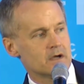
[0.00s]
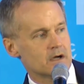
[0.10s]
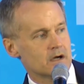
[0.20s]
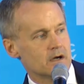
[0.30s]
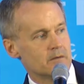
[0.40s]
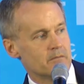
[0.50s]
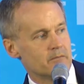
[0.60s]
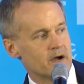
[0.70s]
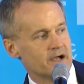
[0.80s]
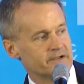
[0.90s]

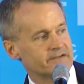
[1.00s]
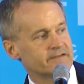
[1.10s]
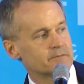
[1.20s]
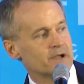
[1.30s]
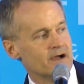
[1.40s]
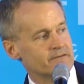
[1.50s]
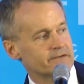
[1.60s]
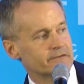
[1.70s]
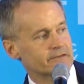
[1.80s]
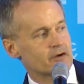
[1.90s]
I see supply
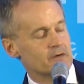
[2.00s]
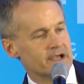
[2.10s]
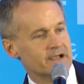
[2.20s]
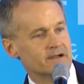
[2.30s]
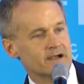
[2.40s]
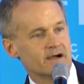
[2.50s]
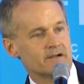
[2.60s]
vessels going in and out